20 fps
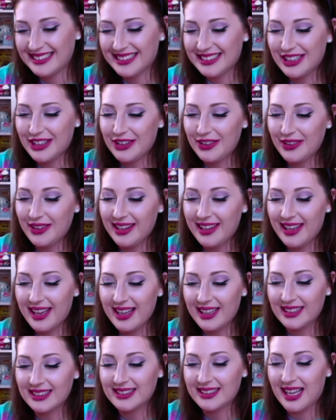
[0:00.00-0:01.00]
So
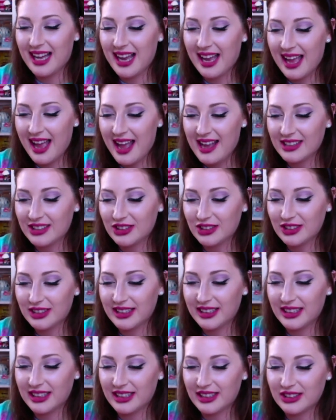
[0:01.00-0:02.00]
yes, I
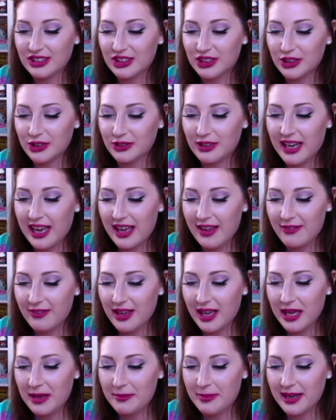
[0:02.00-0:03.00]
actually do have
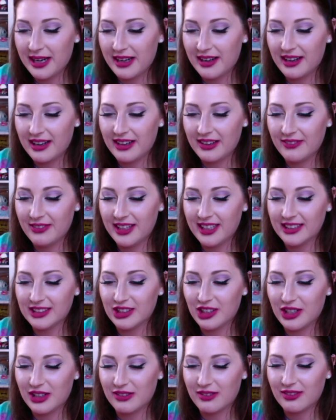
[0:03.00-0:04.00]
a pair of these
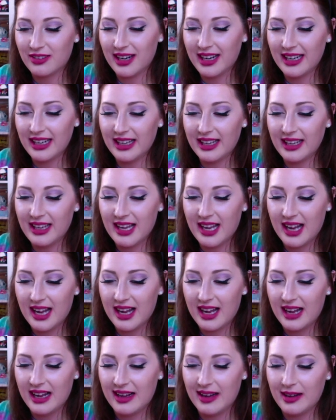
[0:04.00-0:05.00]
already.
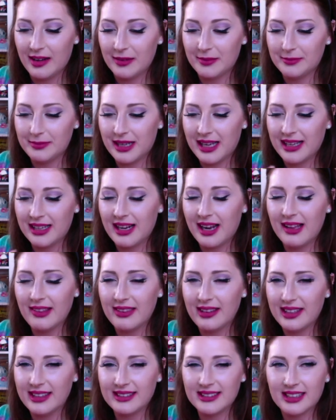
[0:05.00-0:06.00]
I got
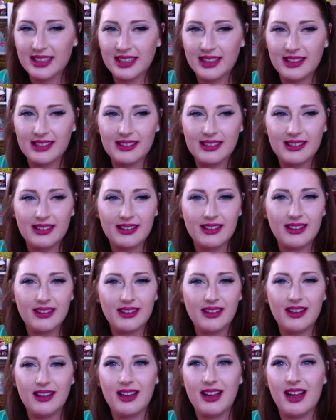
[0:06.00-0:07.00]
these in,
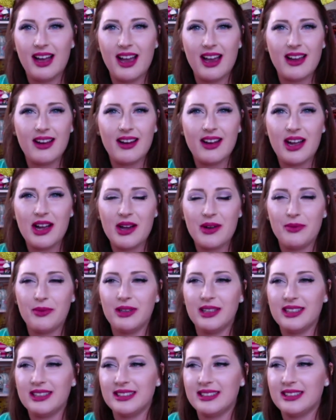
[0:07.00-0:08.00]
I want to